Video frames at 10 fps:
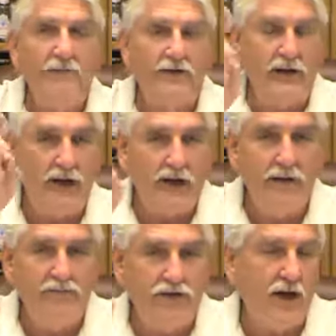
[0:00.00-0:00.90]
But the
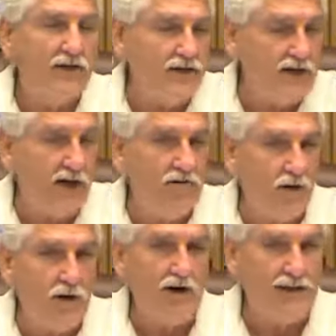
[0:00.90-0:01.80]
lymph touches
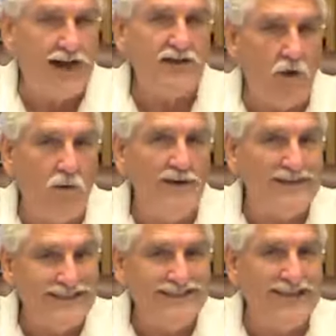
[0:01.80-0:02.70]
everywhere. That's
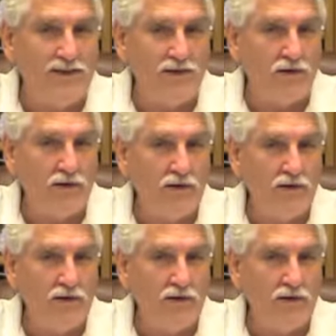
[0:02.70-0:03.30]
always essential.